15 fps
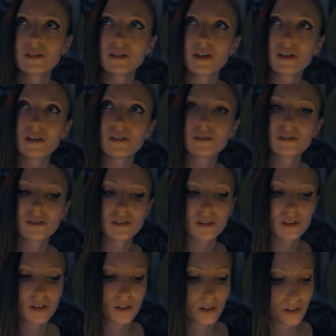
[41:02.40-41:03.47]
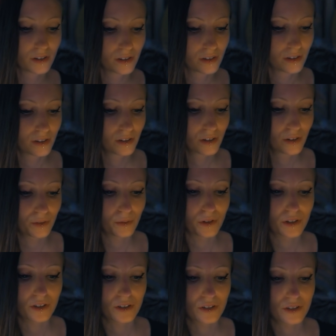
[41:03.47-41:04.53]
days,
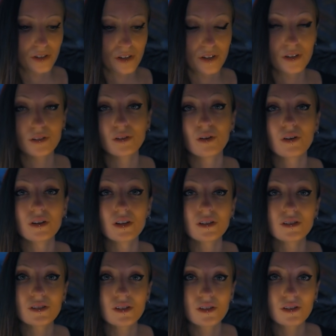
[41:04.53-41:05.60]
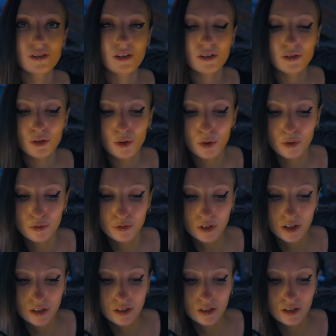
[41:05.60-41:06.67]
which is the longest that
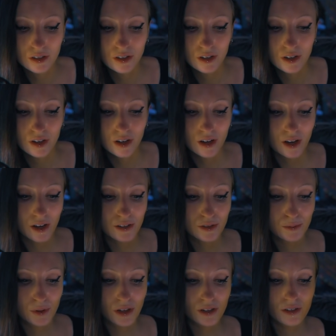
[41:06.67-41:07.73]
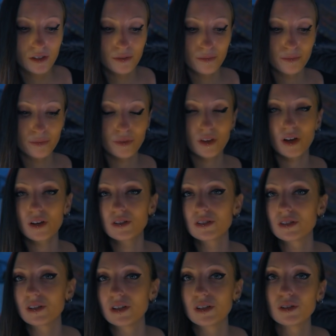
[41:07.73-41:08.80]
COVID has been
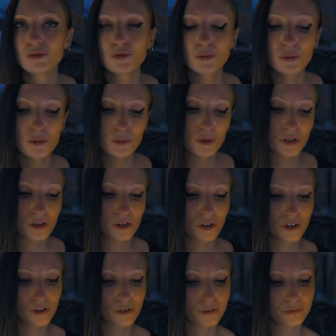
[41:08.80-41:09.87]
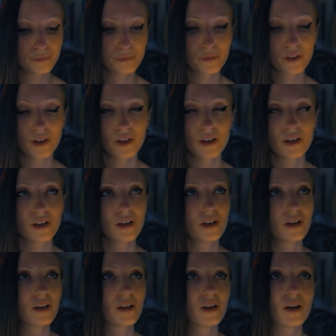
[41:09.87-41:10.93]
isolated from a material.
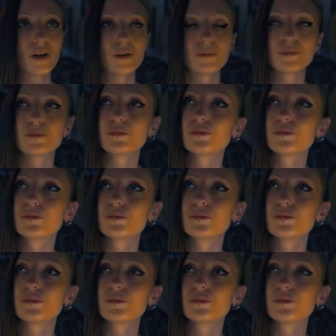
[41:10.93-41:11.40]
I'm